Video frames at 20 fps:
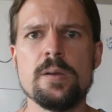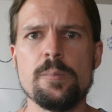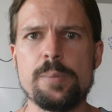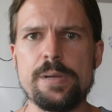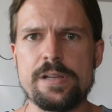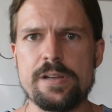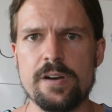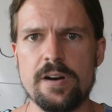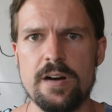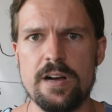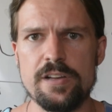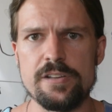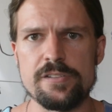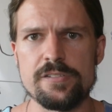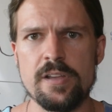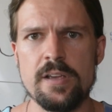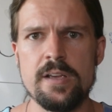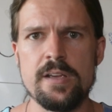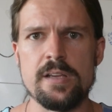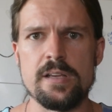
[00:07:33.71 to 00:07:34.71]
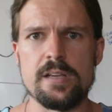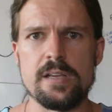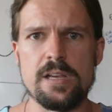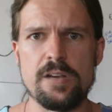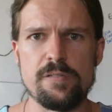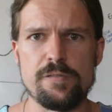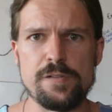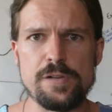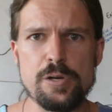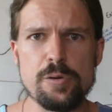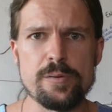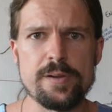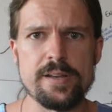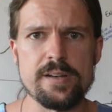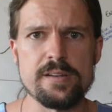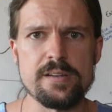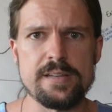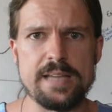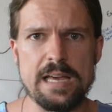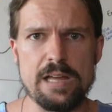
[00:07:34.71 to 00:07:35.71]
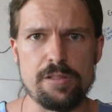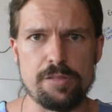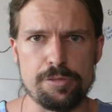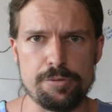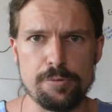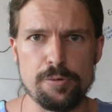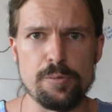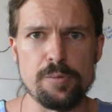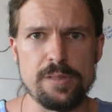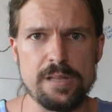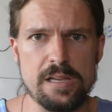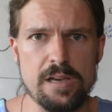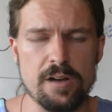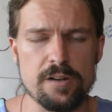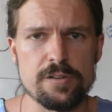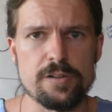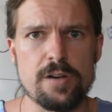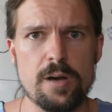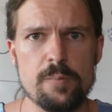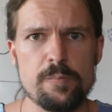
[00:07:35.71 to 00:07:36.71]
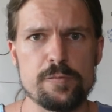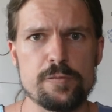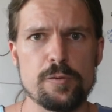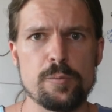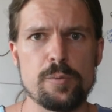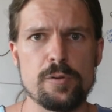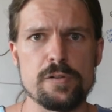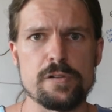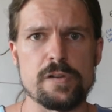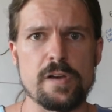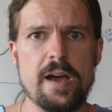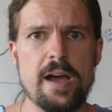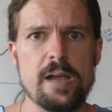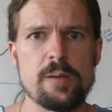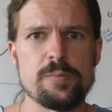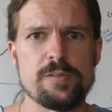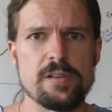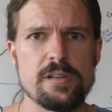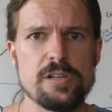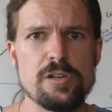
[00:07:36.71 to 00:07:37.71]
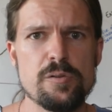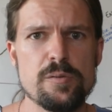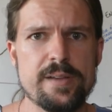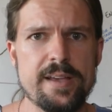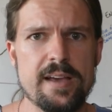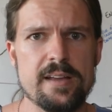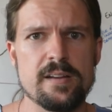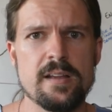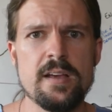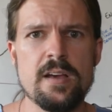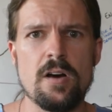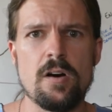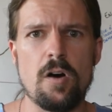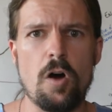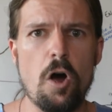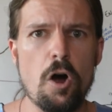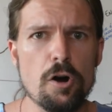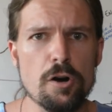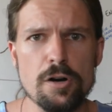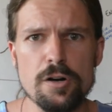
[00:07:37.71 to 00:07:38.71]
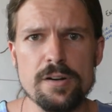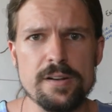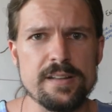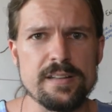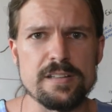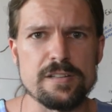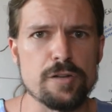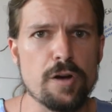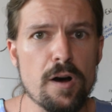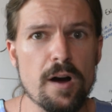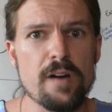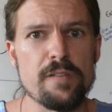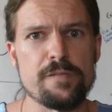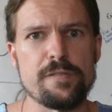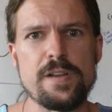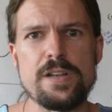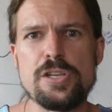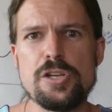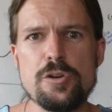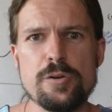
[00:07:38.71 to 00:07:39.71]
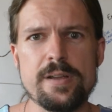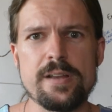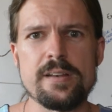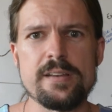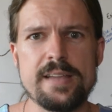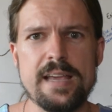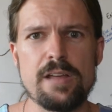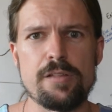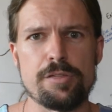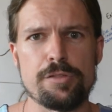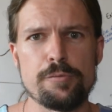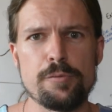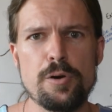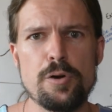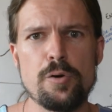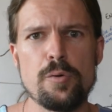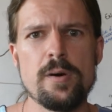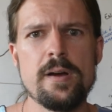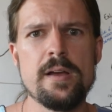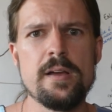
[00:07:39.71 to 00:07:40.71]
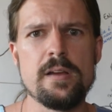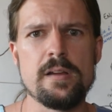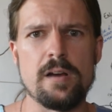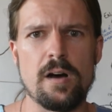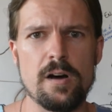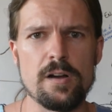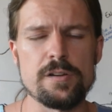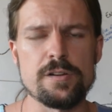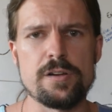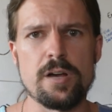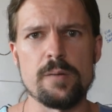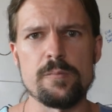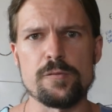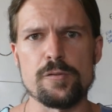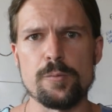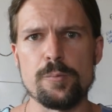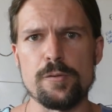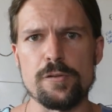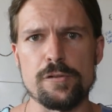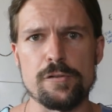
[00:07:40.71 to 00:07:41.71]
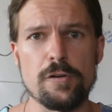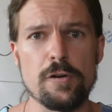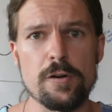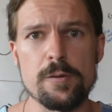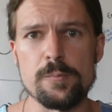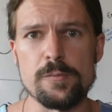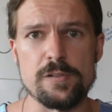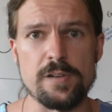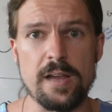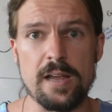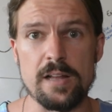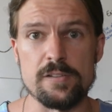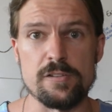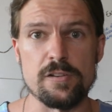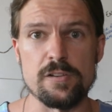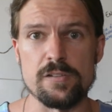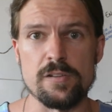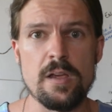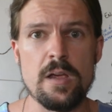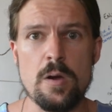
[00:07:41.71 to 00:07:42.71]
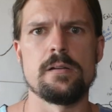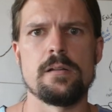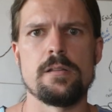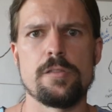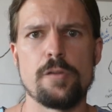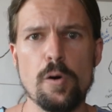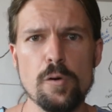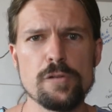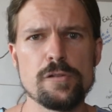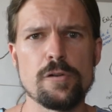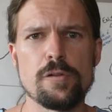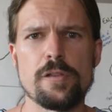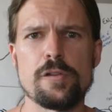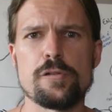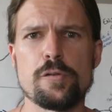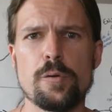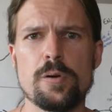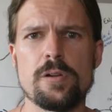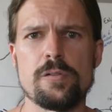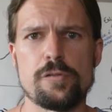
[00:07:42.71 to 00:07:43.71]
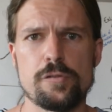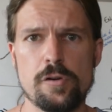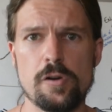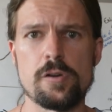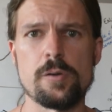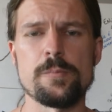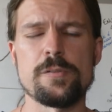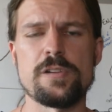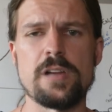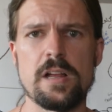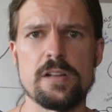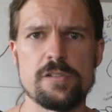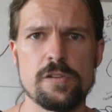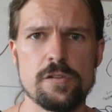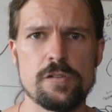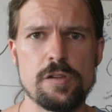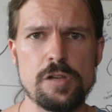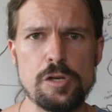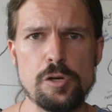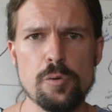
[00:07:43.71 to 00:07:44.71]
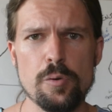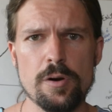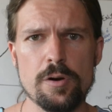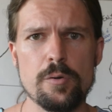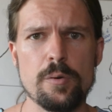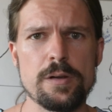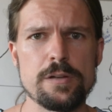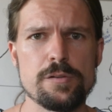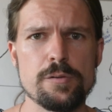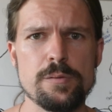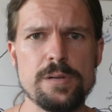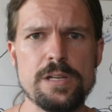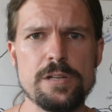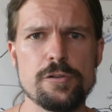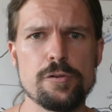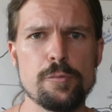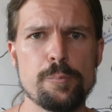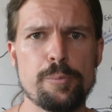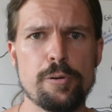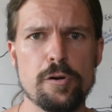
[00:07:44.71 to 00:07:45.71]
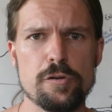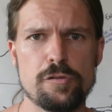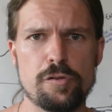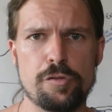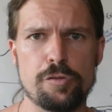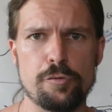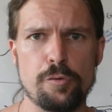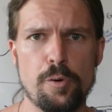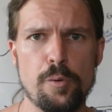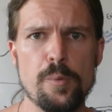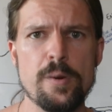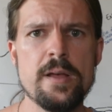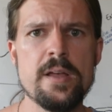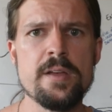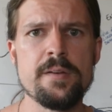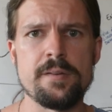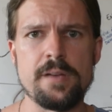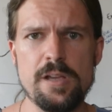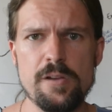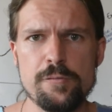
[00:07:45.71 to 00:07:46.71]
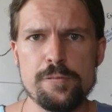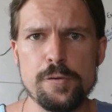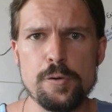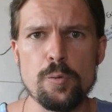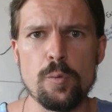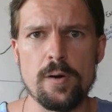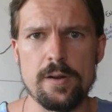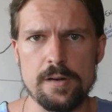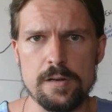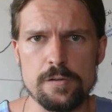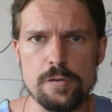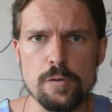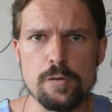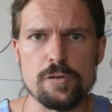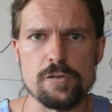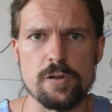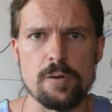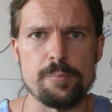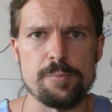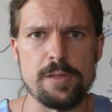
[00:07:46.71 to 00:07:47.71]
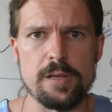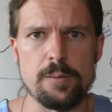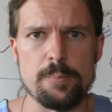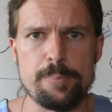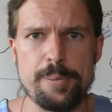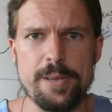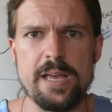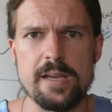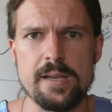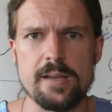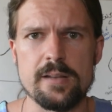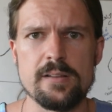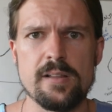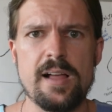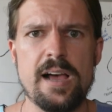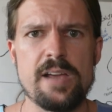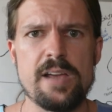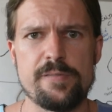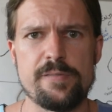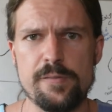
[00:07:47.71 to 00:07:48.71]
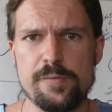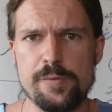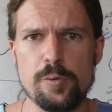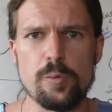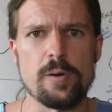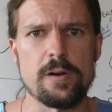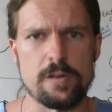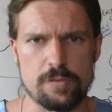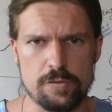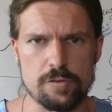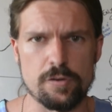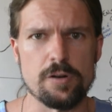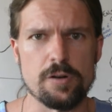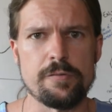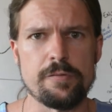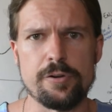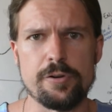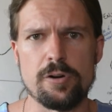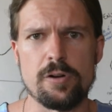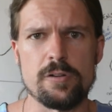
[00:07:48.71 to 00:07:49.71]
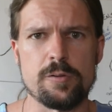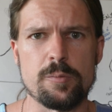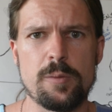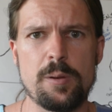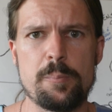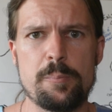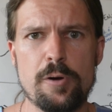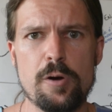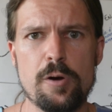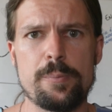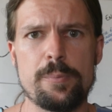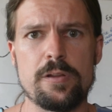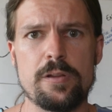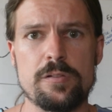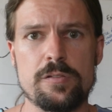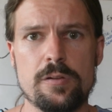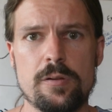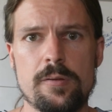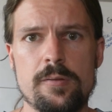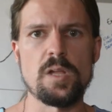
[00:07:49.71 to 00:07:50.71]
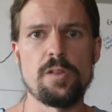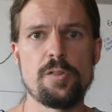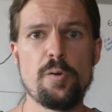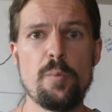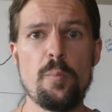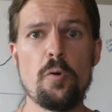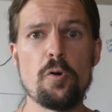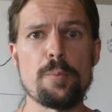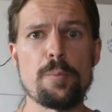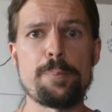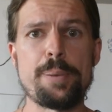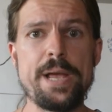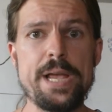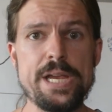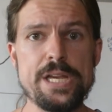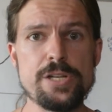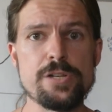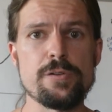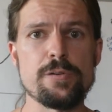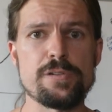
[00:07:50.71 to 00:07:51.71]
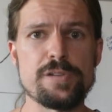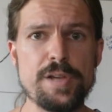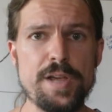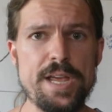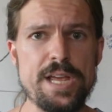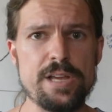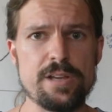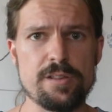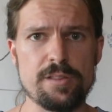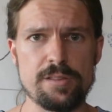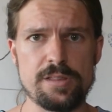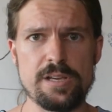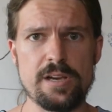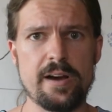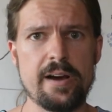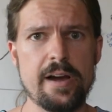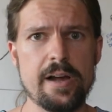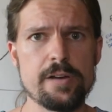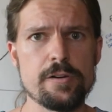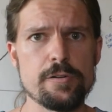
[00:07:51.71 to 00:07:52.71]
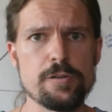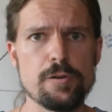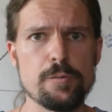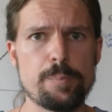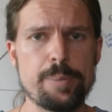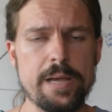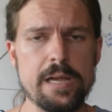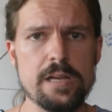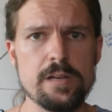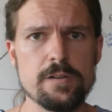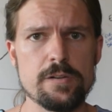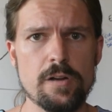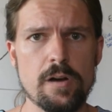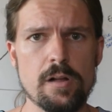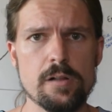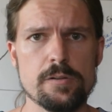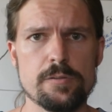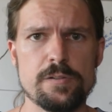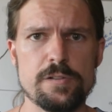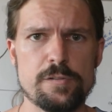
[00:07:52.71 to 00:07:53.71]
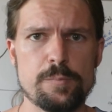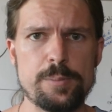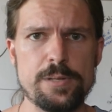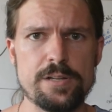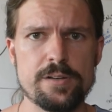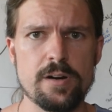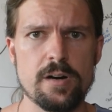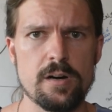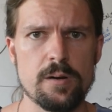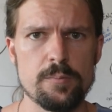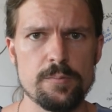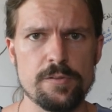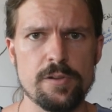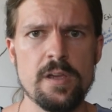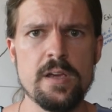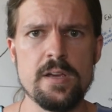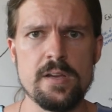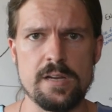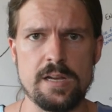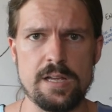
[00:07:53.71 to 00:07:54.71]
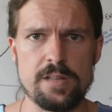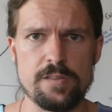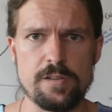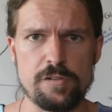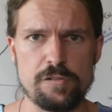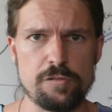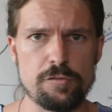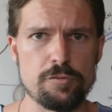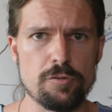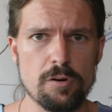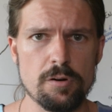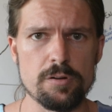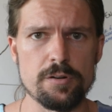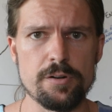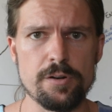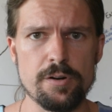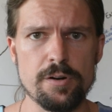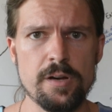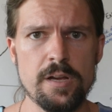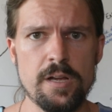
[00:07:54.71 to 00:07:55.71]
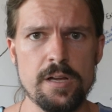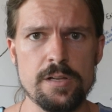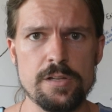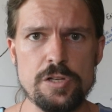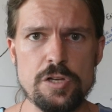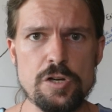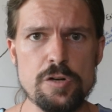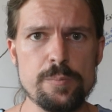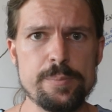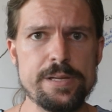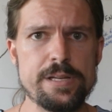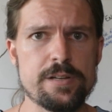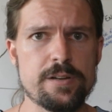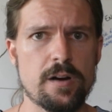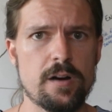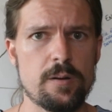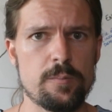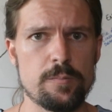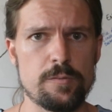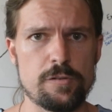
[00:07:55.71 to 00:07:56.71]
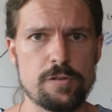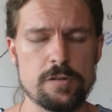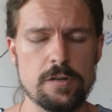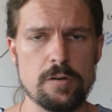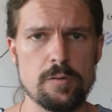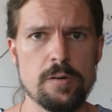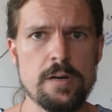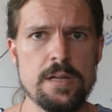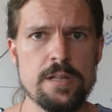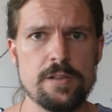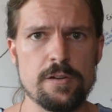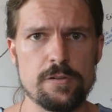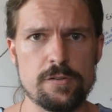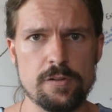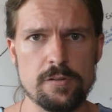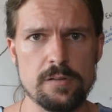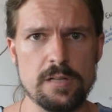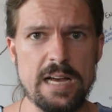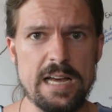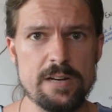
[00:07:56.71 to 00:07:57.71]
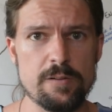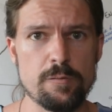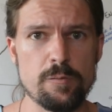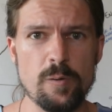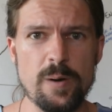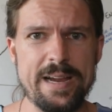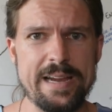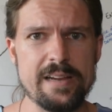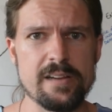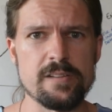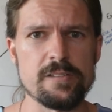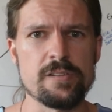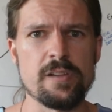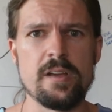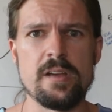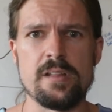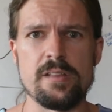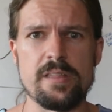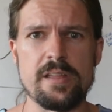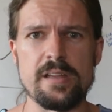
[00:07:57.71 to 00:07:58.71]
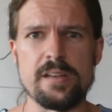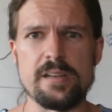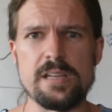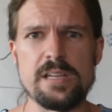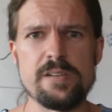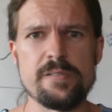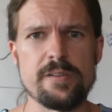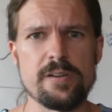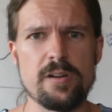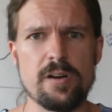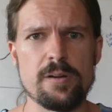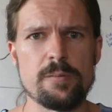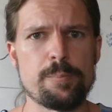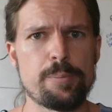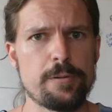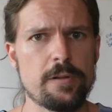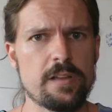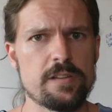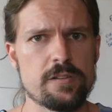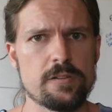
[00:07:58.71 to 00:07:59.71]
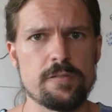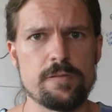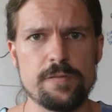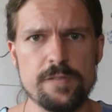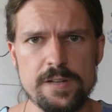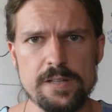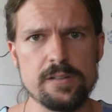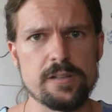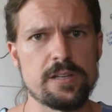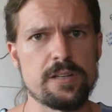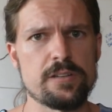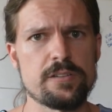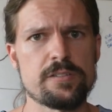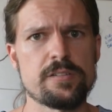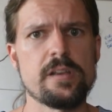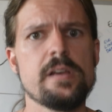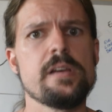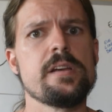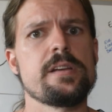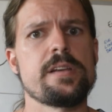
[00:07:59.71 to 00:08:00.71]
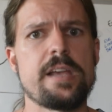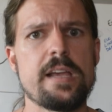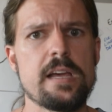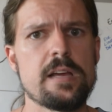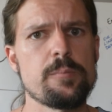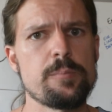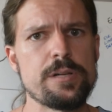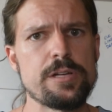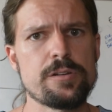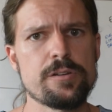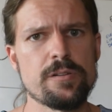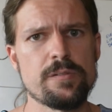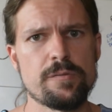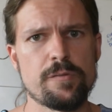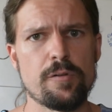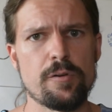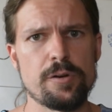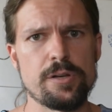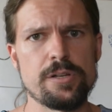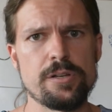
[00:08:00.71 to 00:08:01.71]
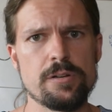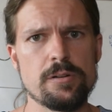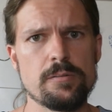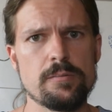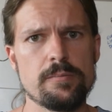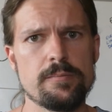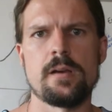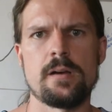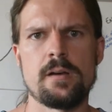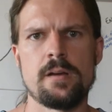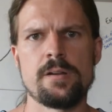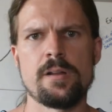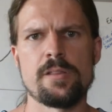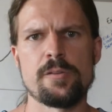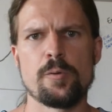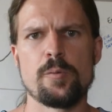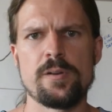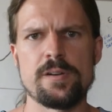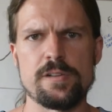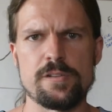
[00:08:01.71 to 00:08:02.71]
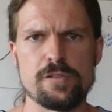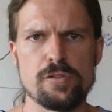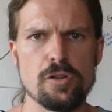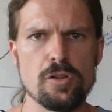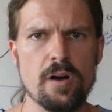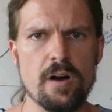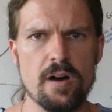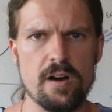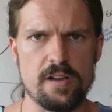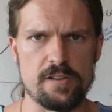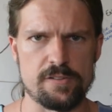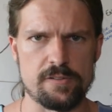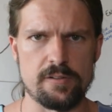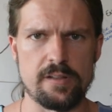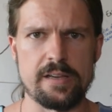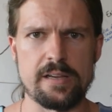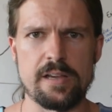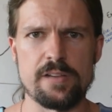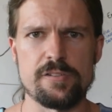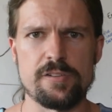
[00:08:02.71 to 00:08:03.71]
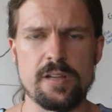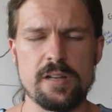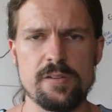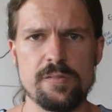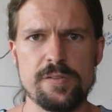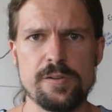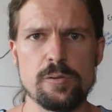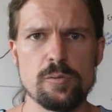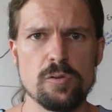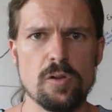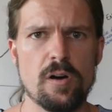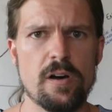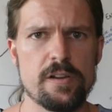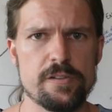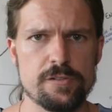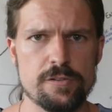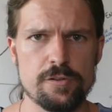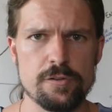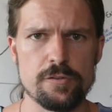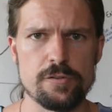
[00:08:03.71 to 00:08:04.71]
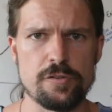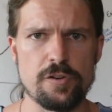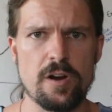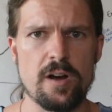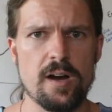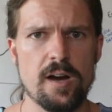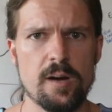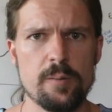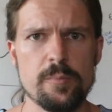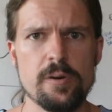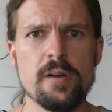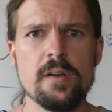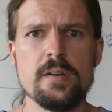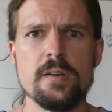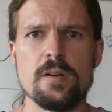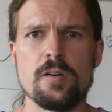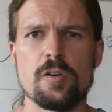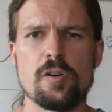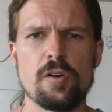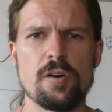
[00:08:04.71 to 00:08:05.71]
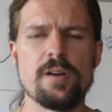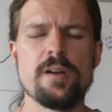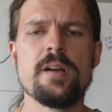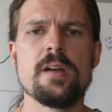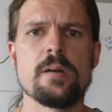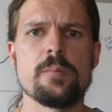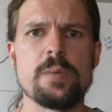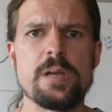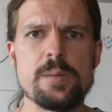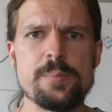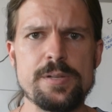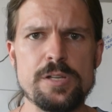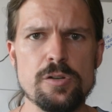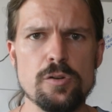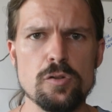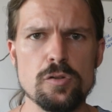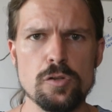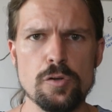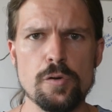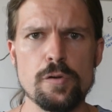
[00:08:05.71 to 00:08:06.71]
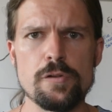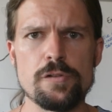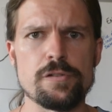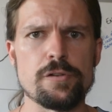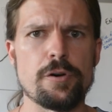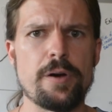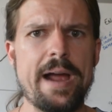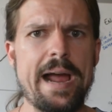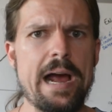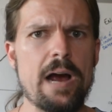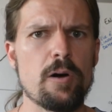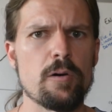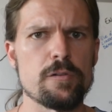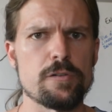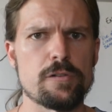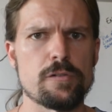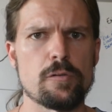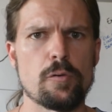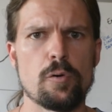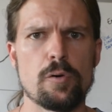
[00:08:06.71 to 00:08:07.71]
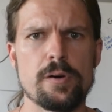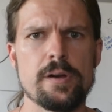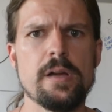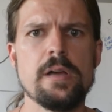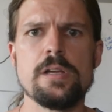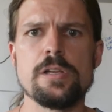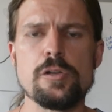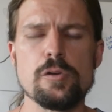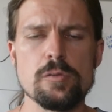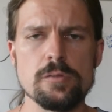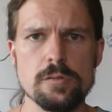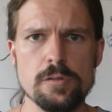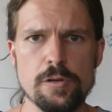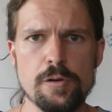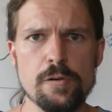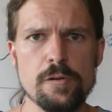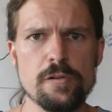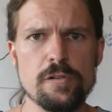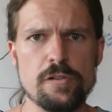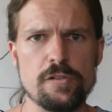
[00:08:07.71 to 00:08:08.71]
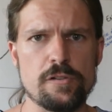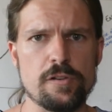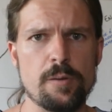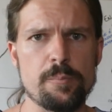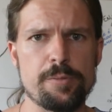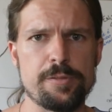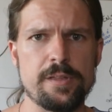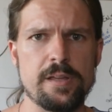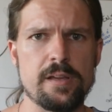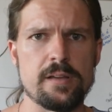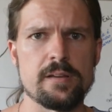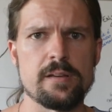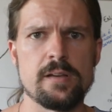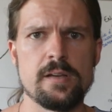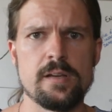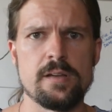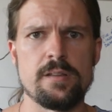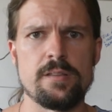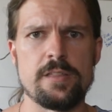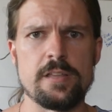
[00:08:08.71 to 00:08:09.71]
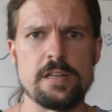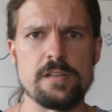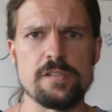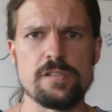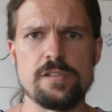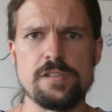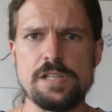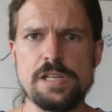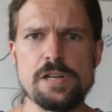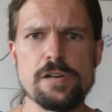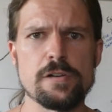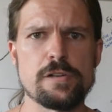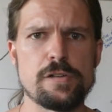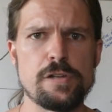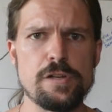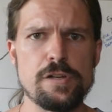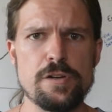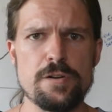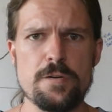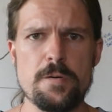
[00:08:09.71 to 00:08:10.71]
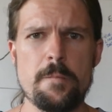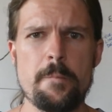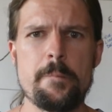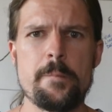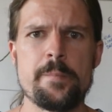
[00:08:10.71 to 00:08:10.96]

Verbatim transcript: Because if you can get through the uncomfortable times, and you get hard and tough, and you can get through uncomfortable circumstances, those are the sort of circumstances that you are going to need to push through if you want to do something big in life, if you want to serve your ultimate purpose. The more pain you take, the higher your pain tolerance becomes, and the stronger you become. So there's a lot of ways that even unpleasant feelings can be good for you. Another one is loss. Like I said, if you lost your job, or maybe you lose your house, or you lose something that is dear to you,